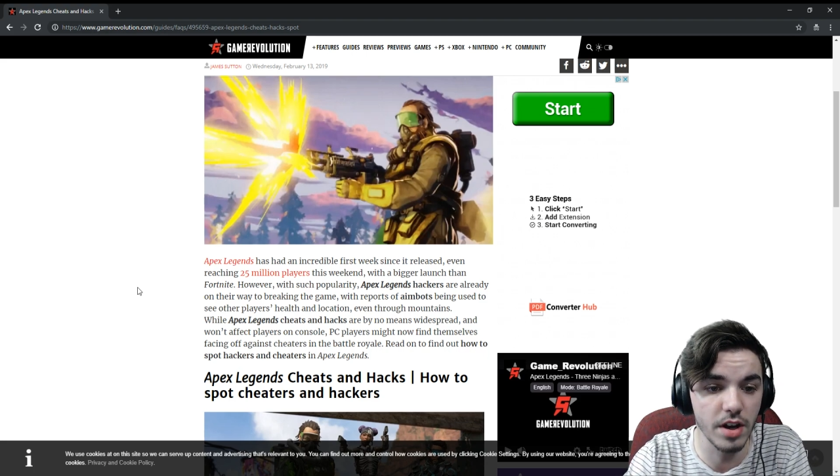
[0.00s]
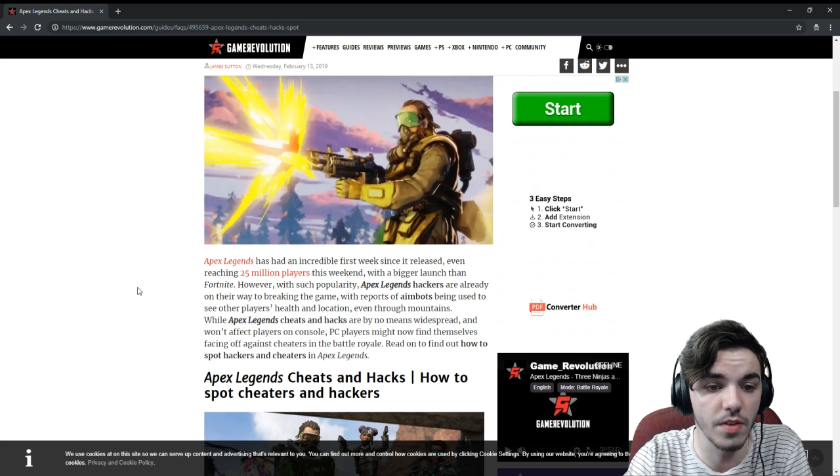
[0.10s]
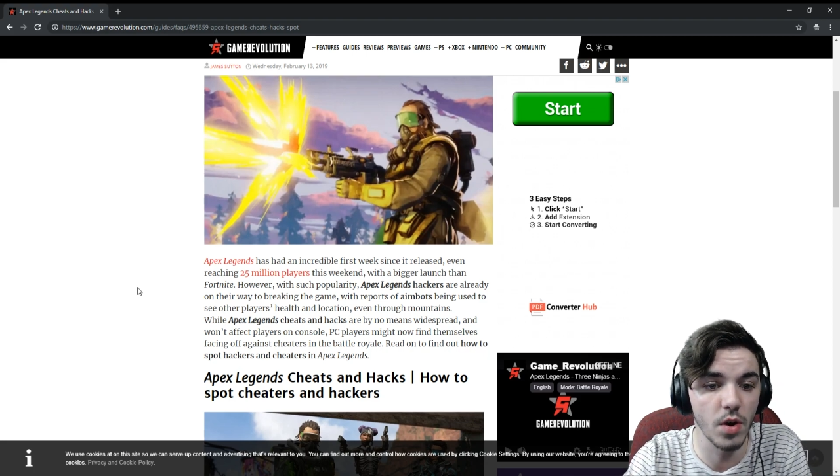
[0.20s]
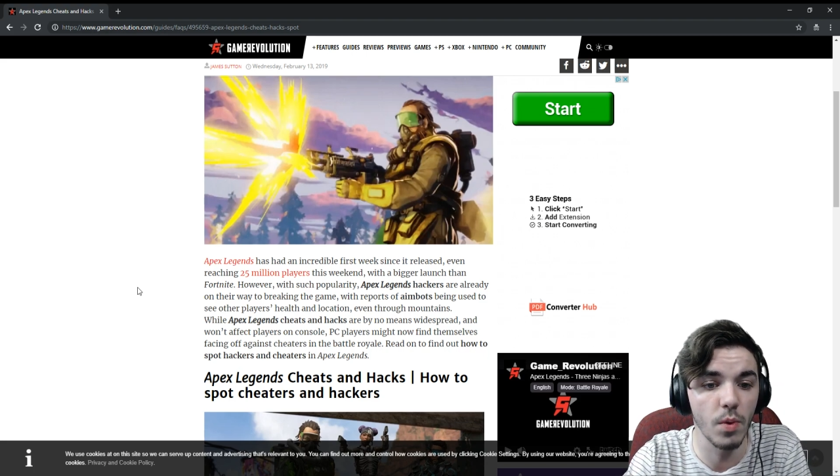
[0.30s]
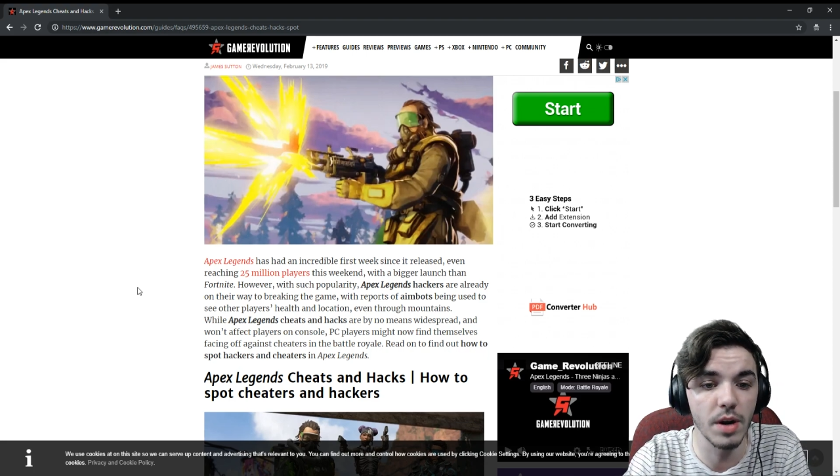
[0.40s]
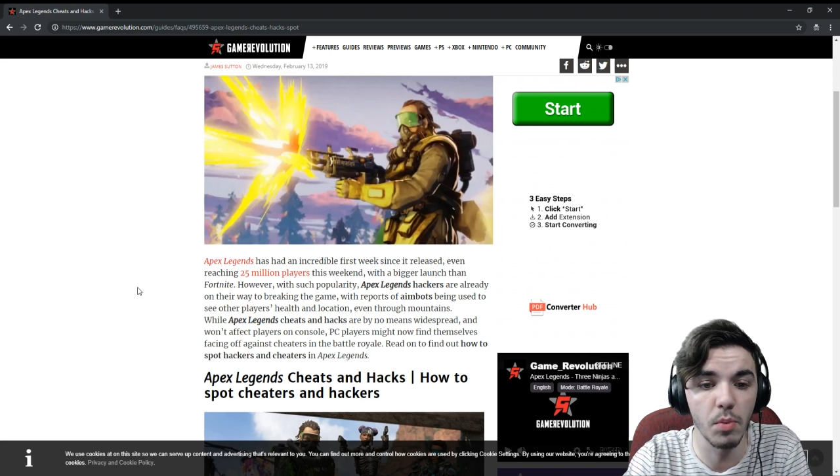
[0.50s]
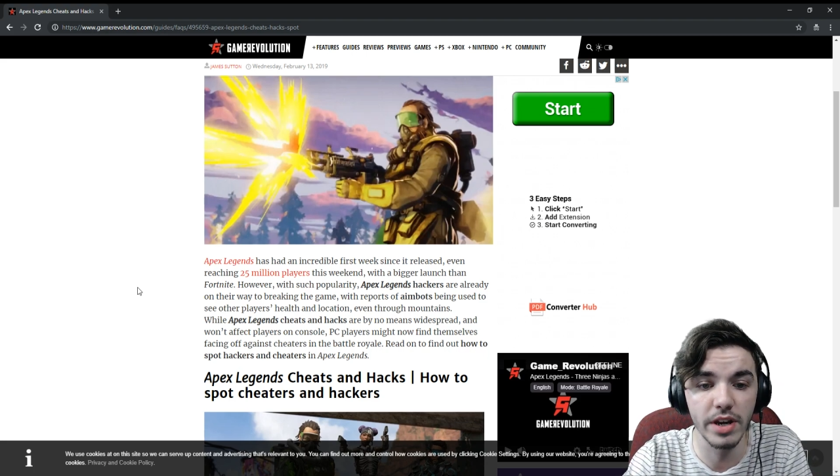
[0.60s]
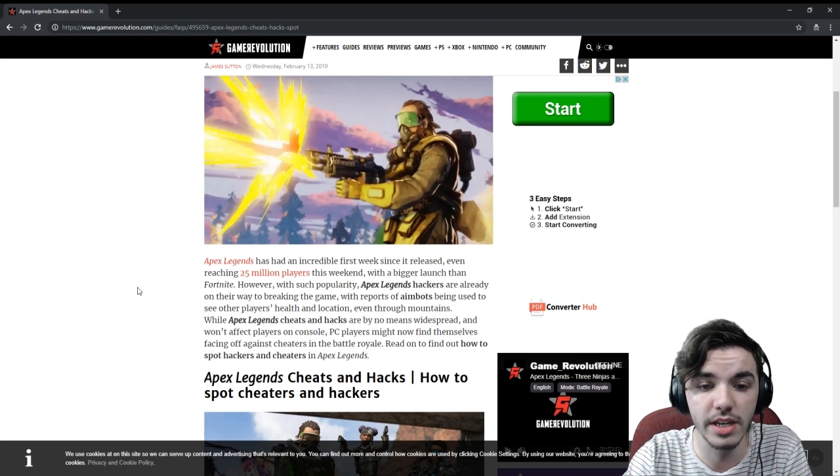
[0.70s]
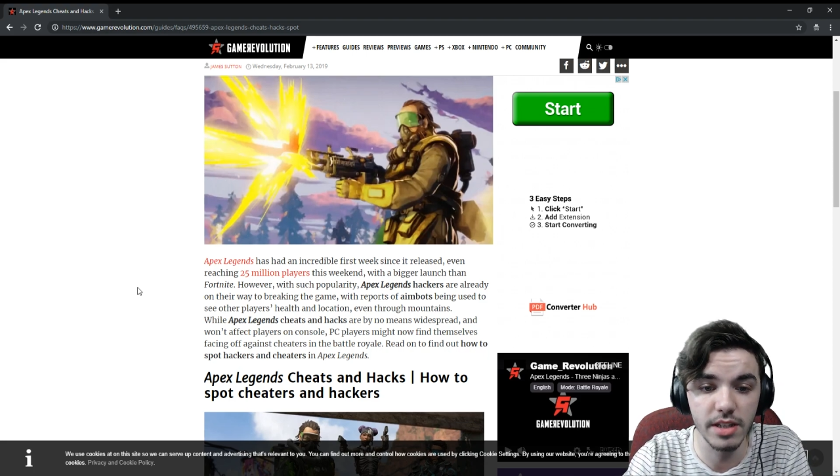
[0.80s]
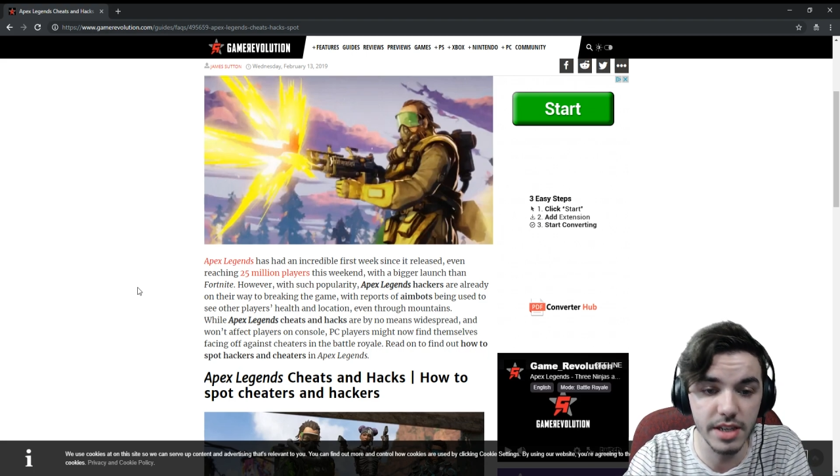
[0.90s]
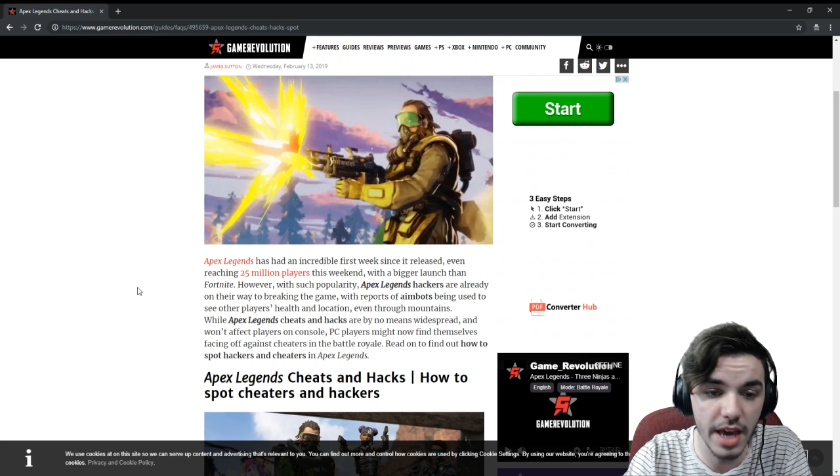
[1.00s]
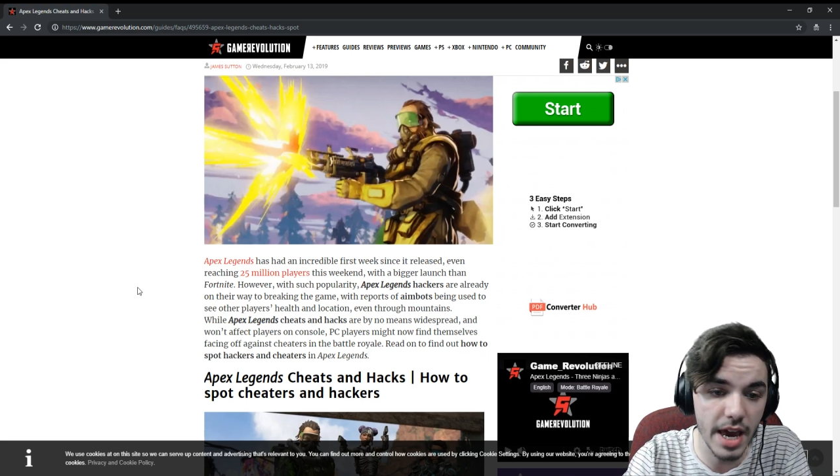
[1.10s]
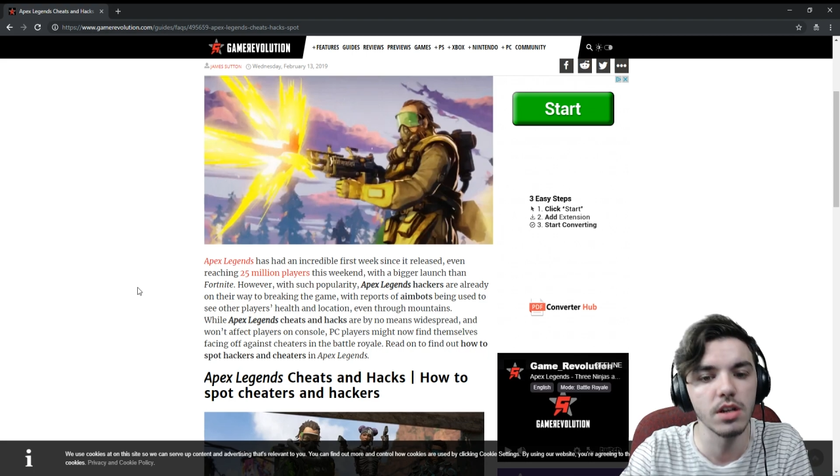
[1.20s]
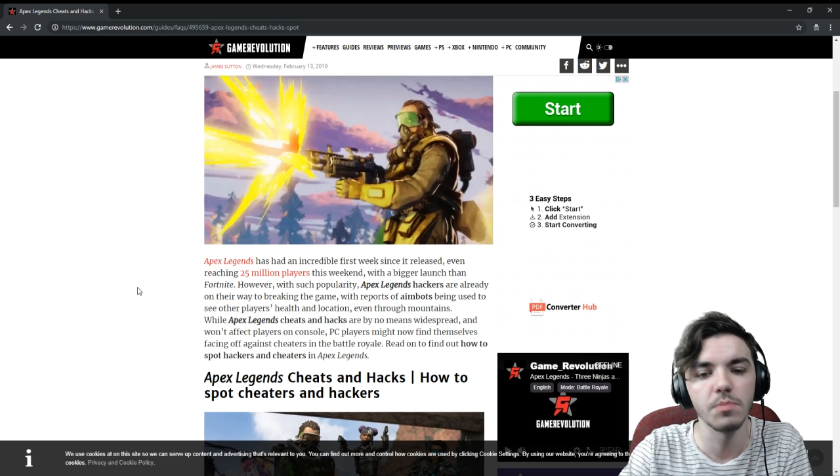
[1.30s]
on their way to breaking the game.